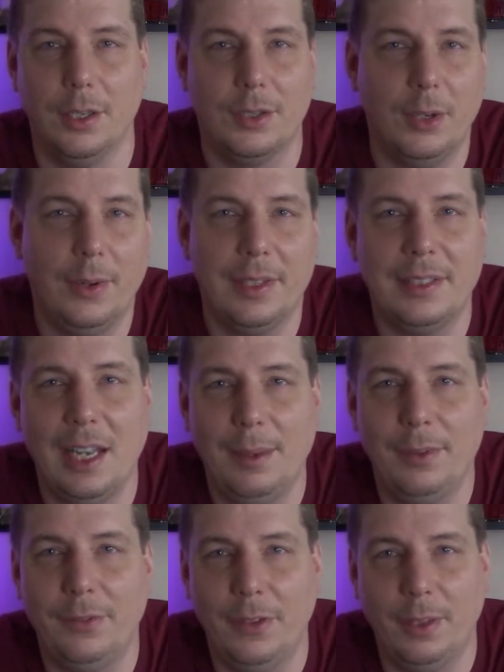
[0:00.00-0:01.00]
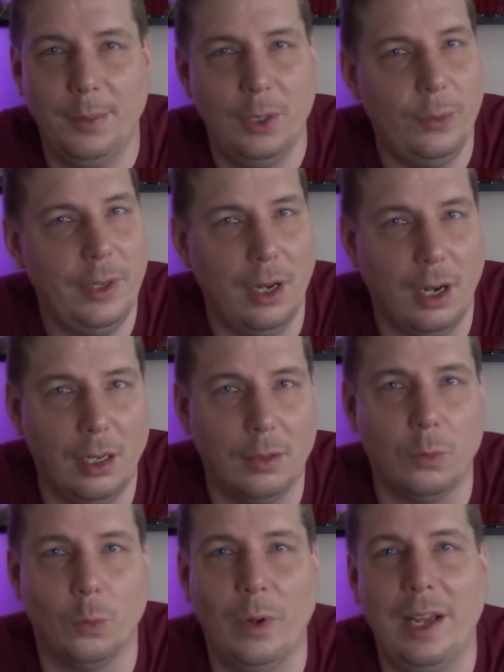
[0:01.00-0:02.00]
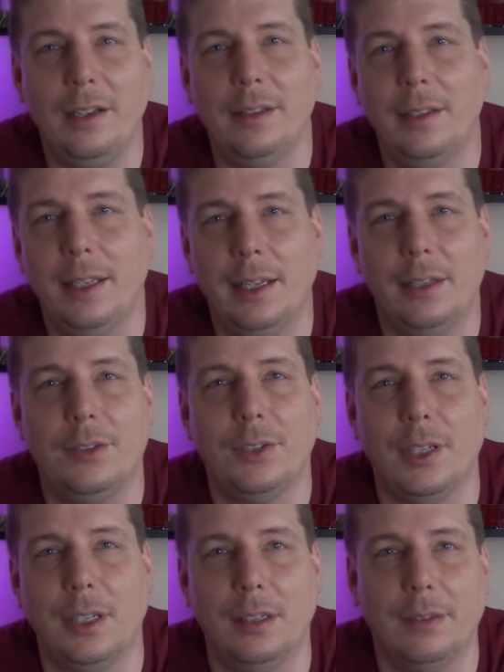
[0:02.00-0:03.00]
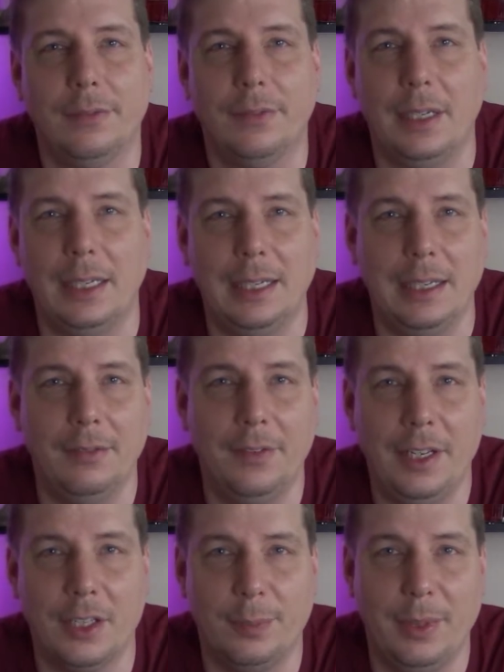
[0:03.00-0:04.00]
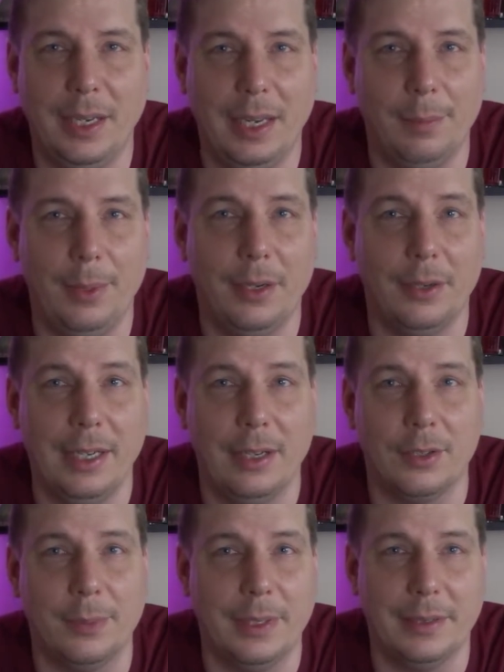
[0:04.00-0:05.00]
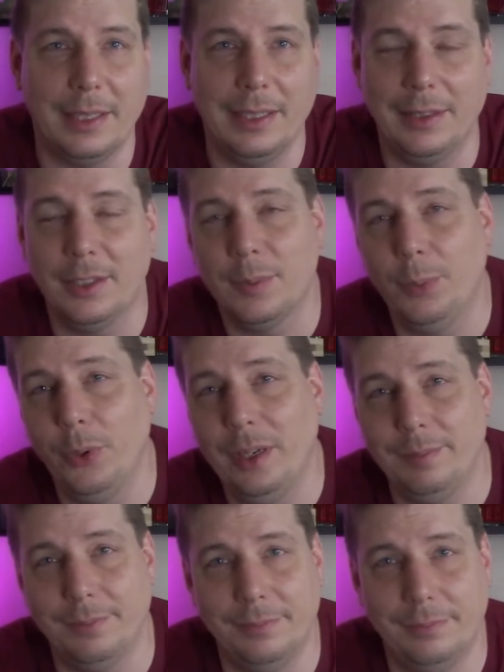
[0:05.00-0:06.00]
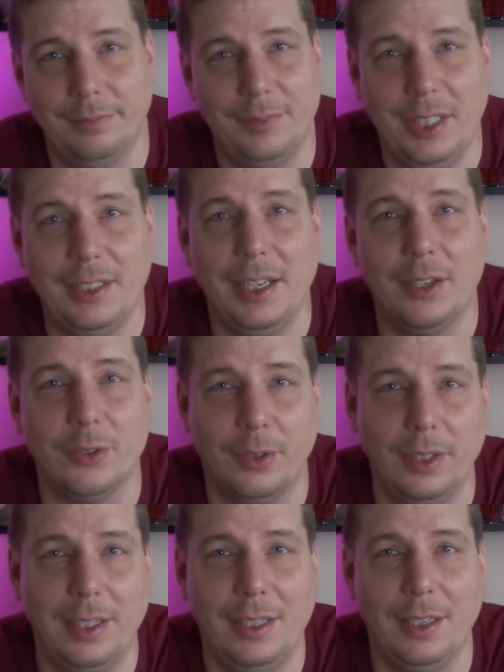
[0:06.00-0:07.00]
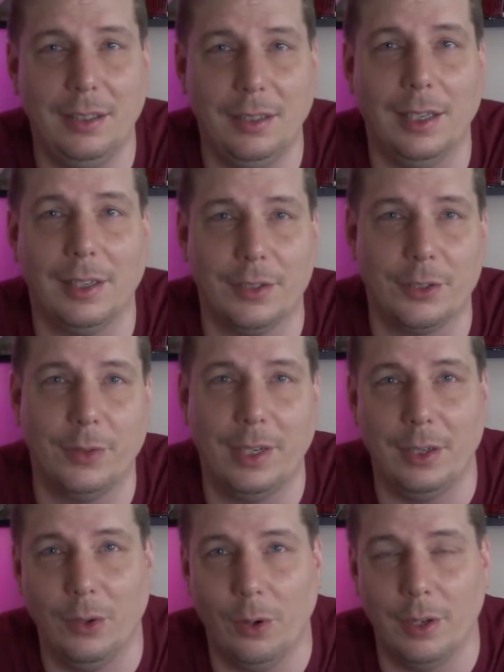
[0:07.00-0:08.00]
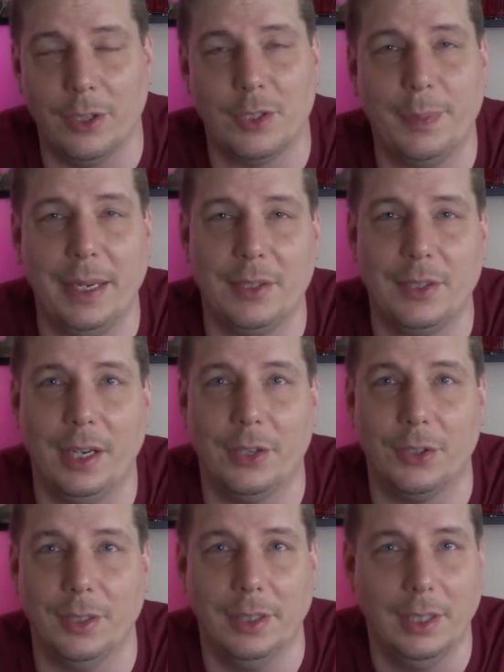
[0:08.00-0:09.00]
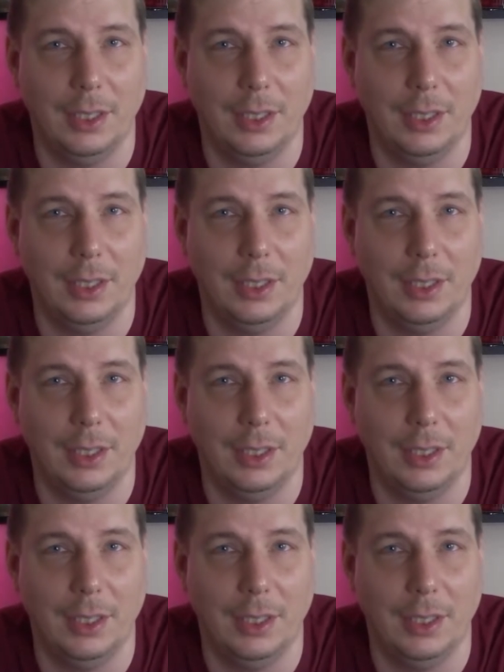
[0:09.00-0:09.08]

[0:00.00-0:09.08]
So at the time of filming, we are right on the edge of NVIDIA's big Ampere announcement, and at this point, details are leaking like a screen door on the space station.